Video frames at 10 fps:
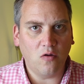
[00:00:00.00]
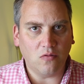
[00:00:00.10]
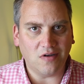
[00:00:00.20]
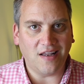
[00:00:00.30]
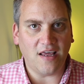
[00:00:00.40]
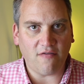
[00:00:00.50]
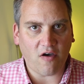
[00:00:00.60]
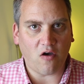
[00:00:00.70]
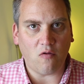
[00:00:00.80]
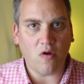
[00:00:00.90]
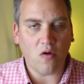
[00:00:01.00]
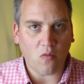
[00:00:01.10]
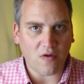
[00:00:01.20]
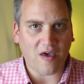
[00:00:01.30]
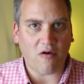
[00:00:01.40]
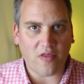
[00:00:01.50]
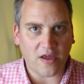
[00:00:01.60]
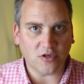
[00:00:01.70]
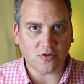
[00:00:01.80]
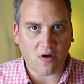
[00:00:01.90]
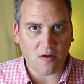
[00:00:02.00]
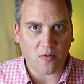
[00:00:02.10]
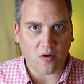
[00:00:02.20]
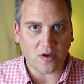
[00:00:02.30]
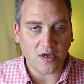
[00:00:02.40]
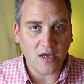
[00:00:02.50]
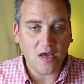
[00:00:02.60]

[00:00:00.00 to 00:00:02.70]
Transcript: would leave home without their tripod.